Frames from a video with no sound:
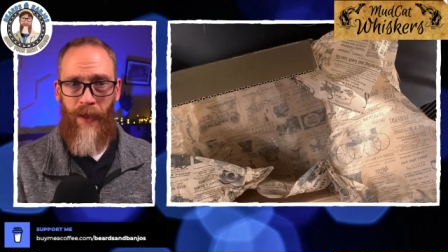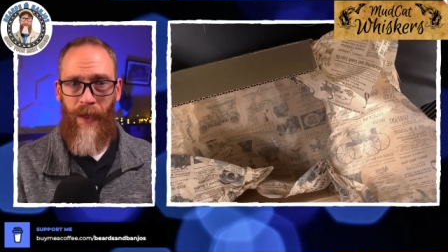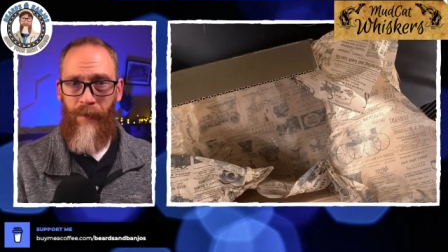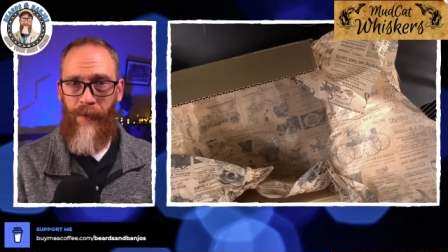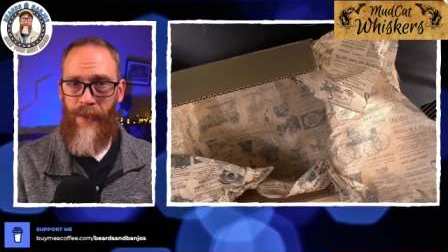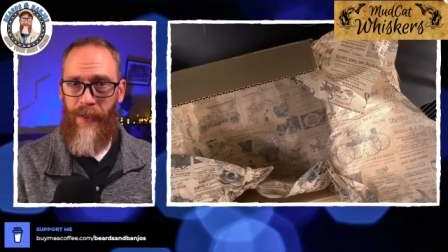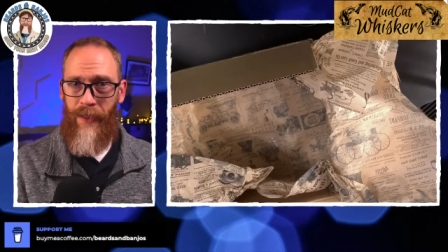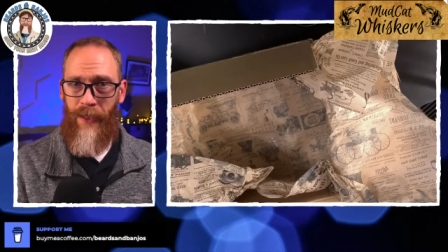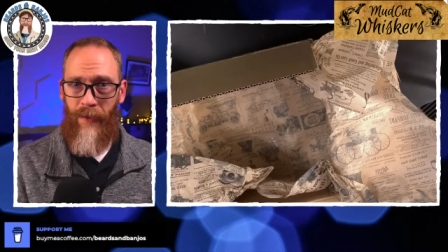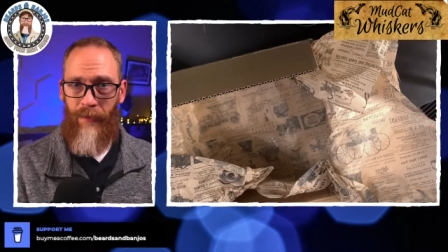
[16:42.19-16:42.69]

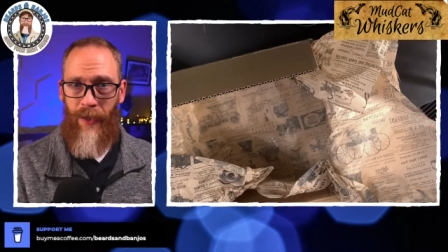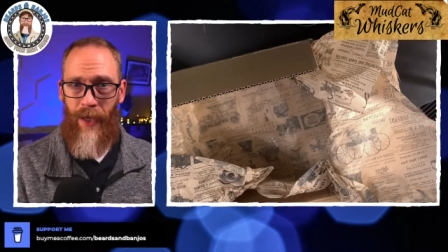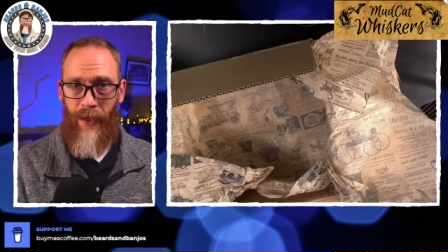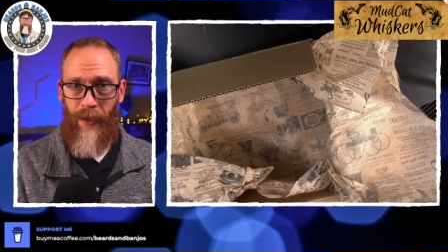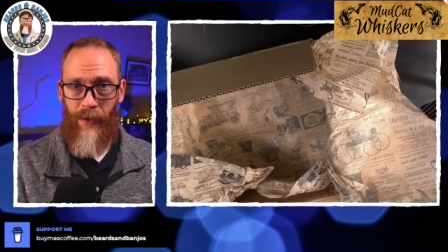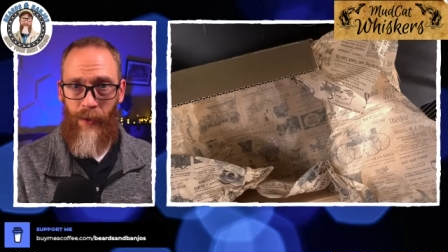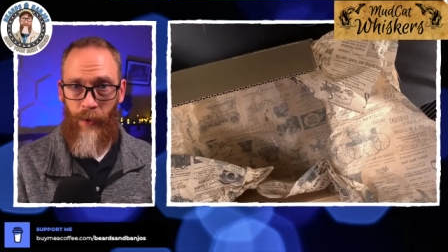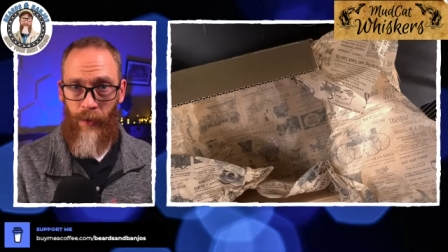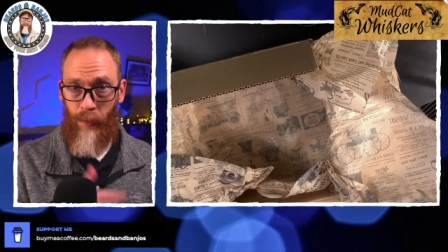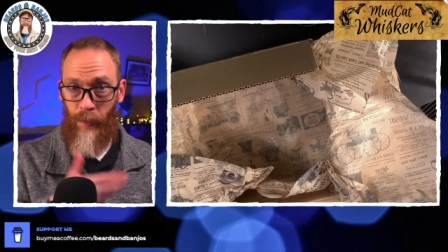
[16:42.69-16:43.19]
Obviously, I've got a
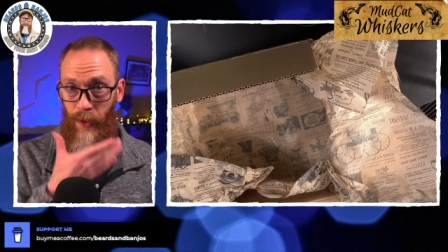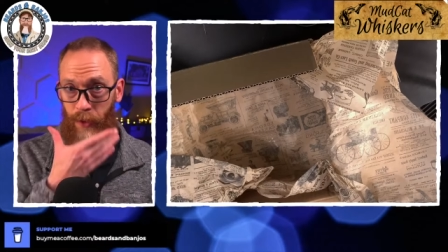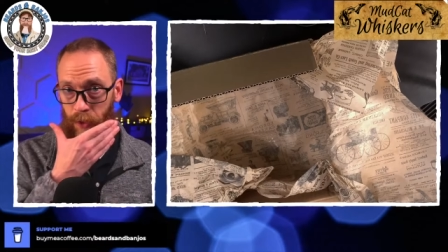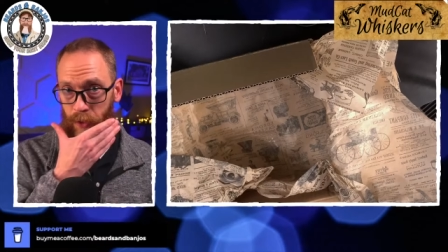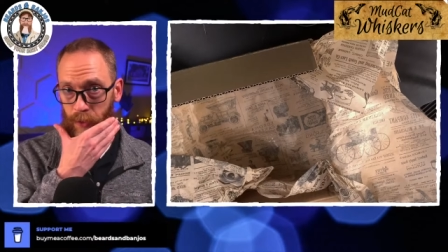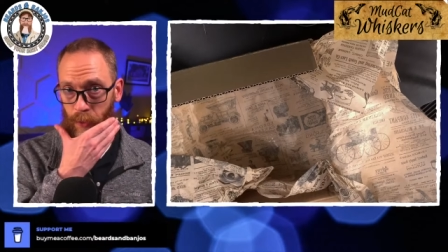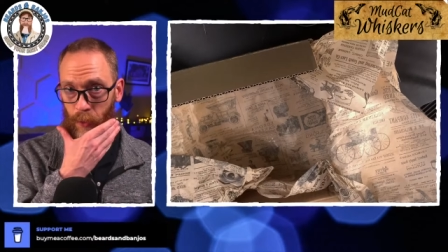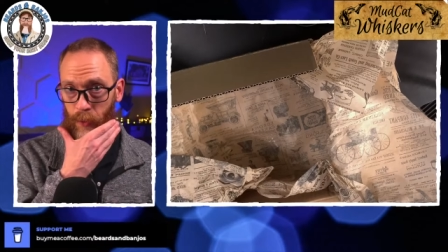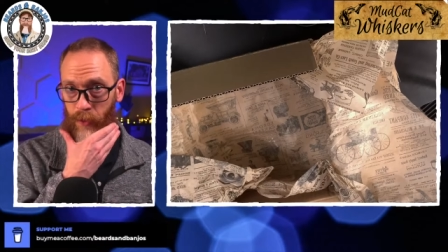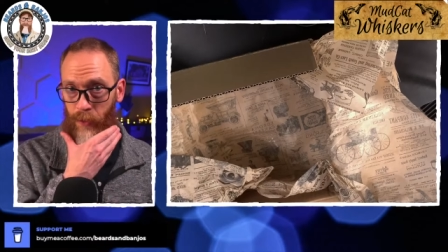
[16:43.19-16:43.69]
little bit
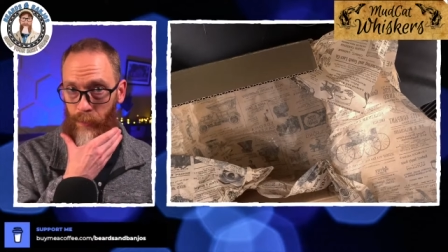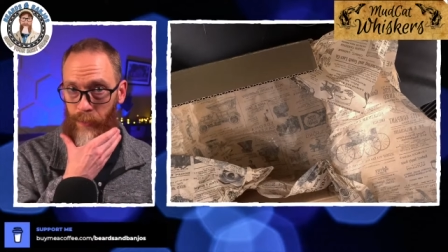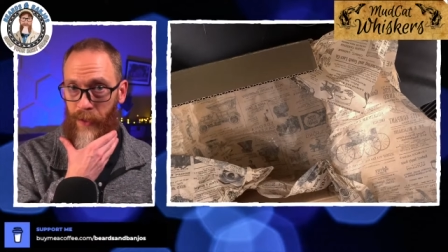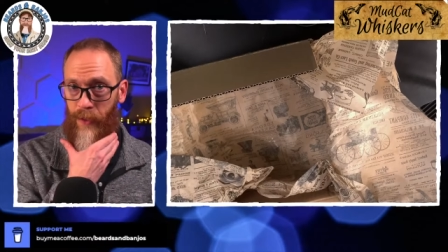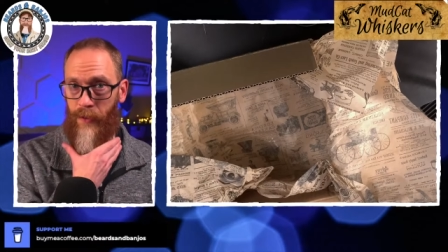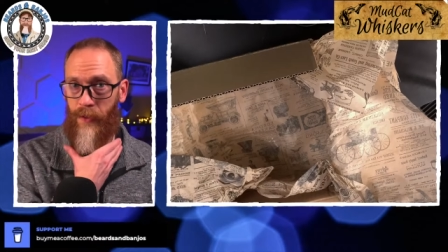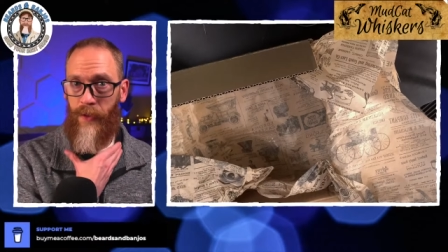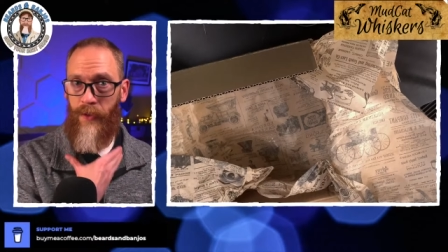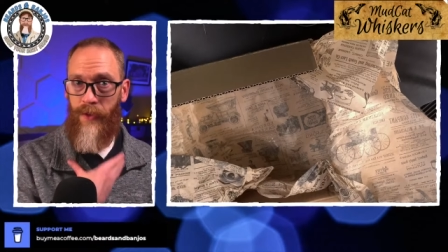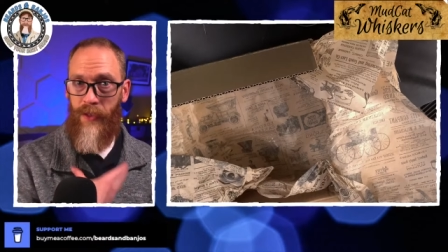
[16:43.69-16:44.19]
shorter
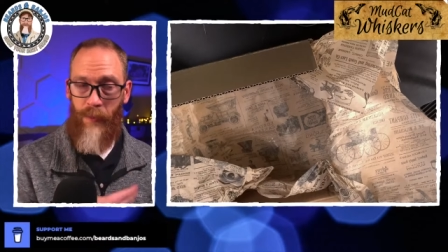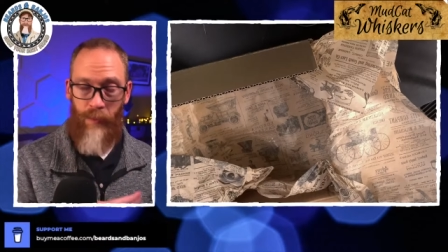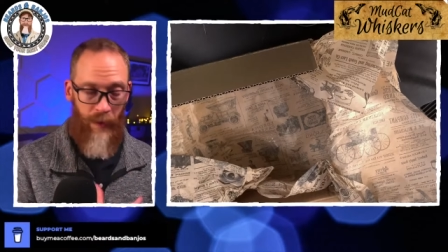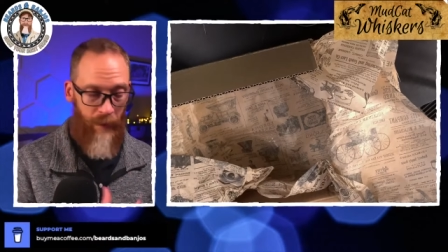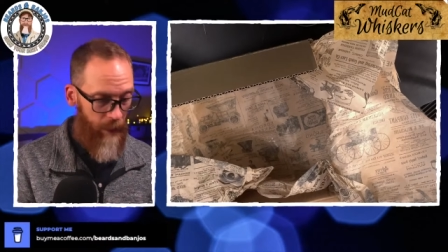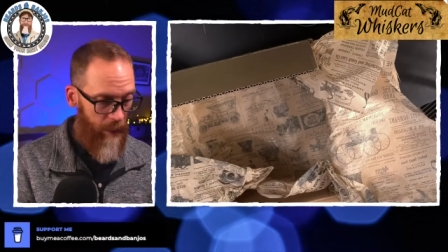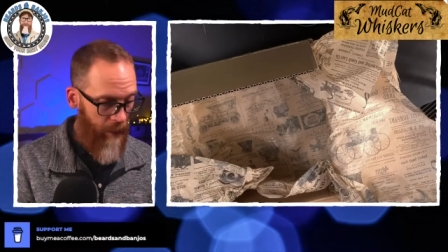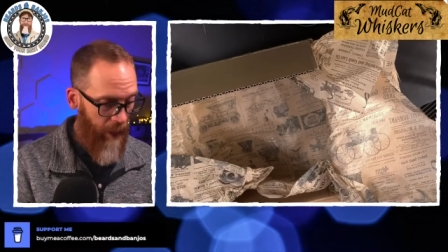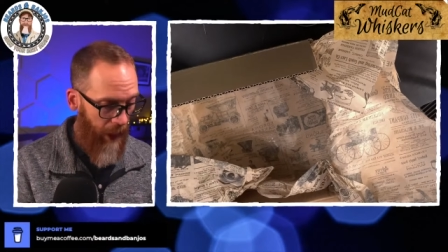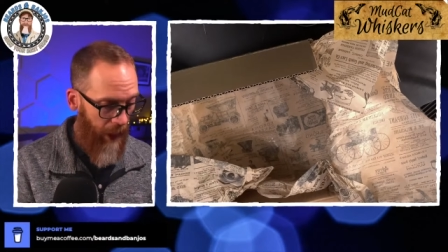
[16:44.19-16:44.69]
beard than some of
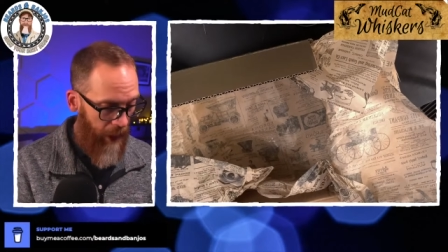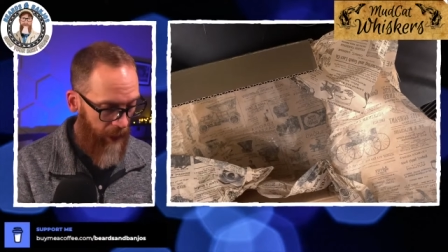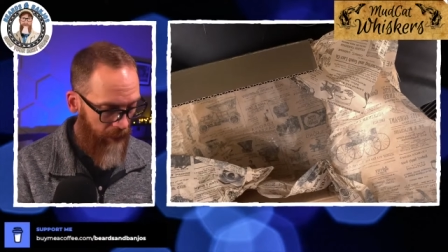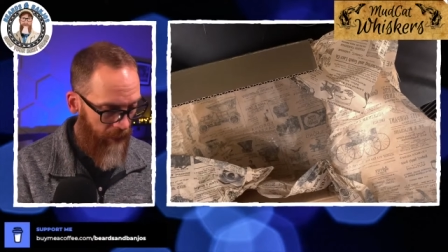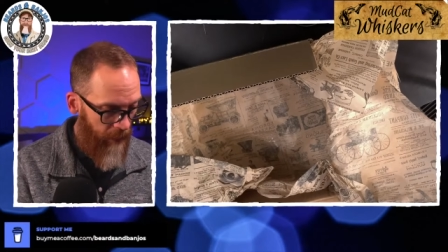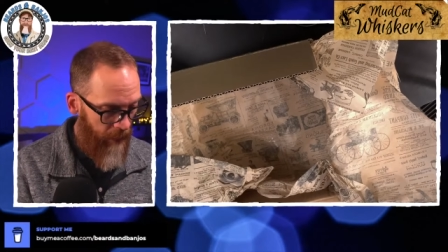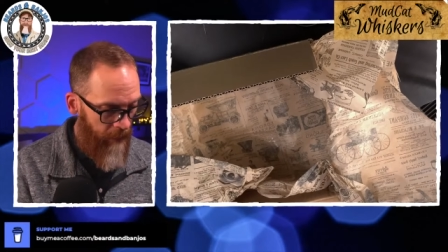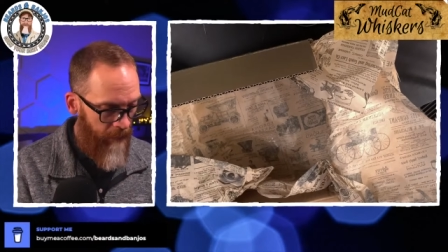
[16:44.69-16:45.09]
you guys,